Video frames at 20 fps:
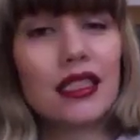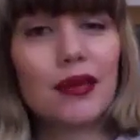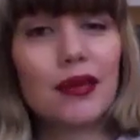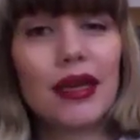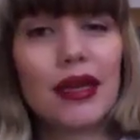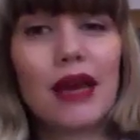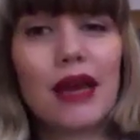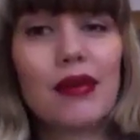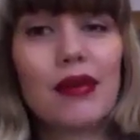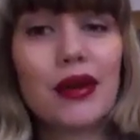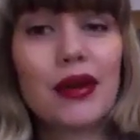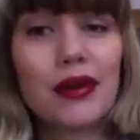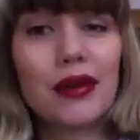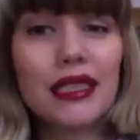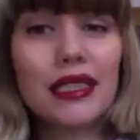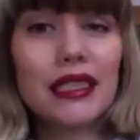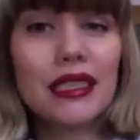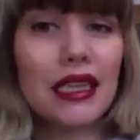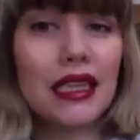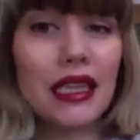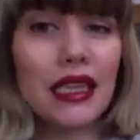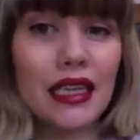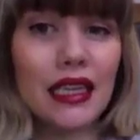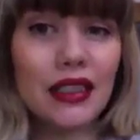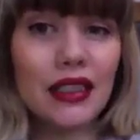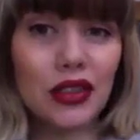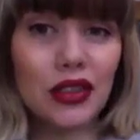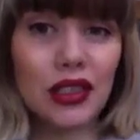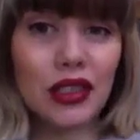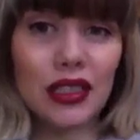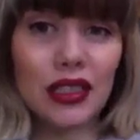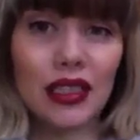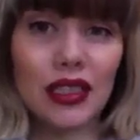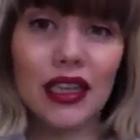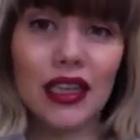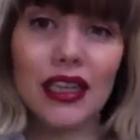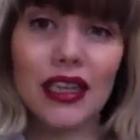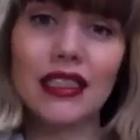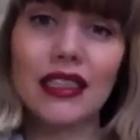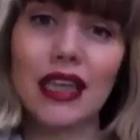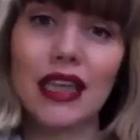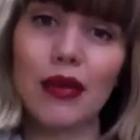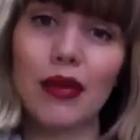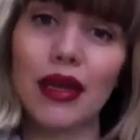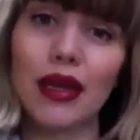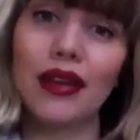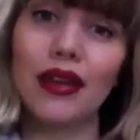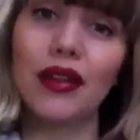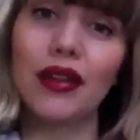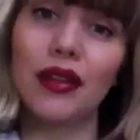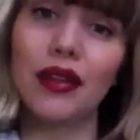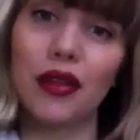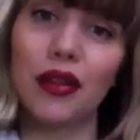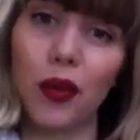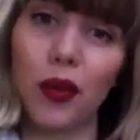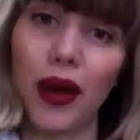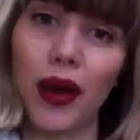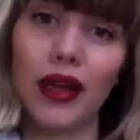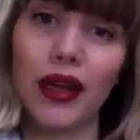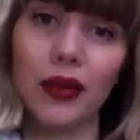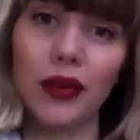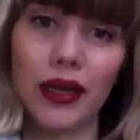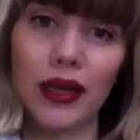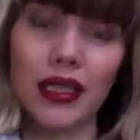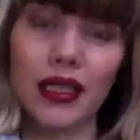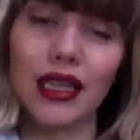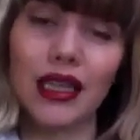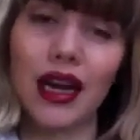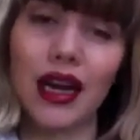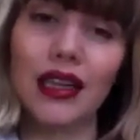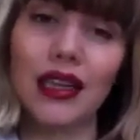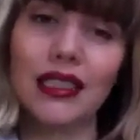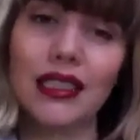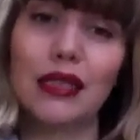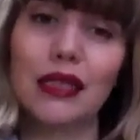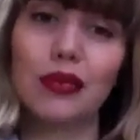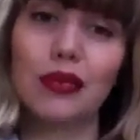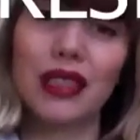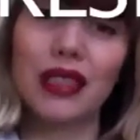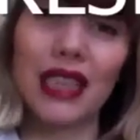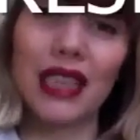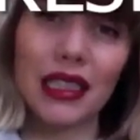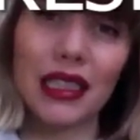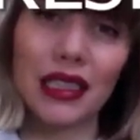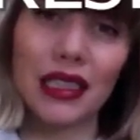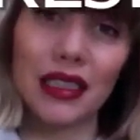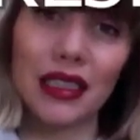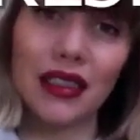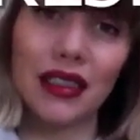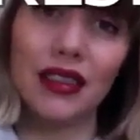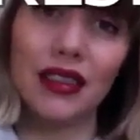became increasingly interested in examining the way in which art is presented,